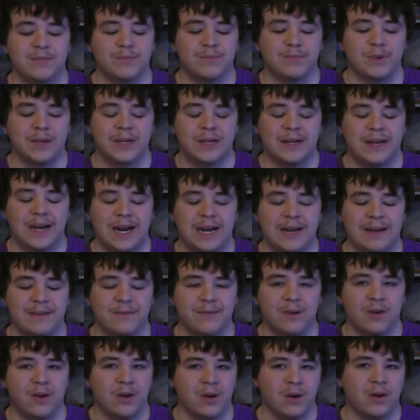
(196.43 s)
but
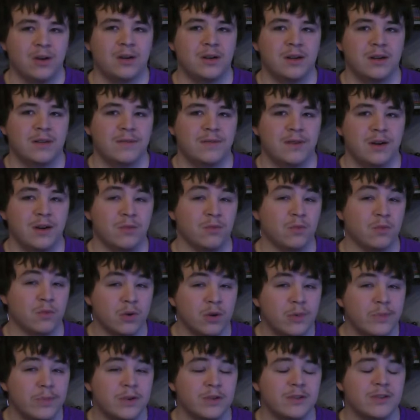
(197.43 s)
I've heard of
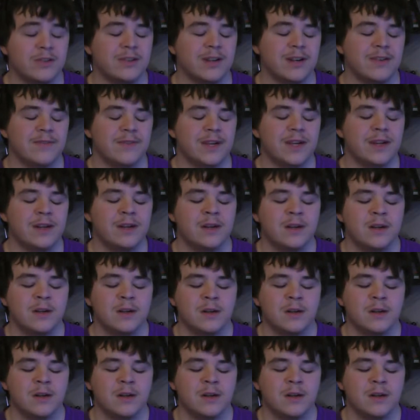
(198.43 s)
rumors of it,